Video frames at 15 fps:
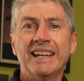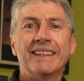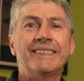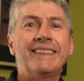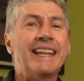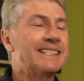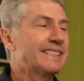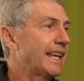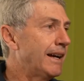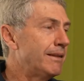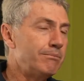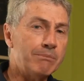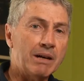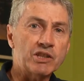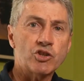that's a
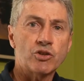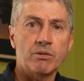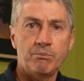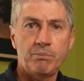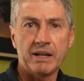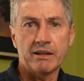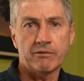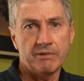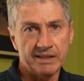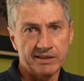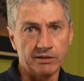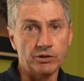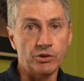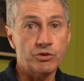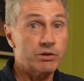much better
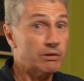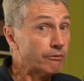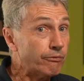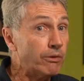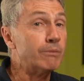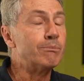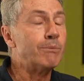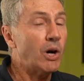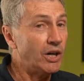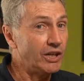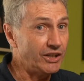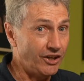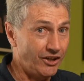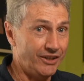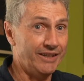resolution for
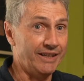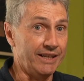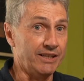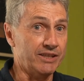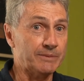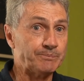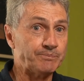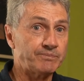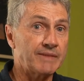my eyes.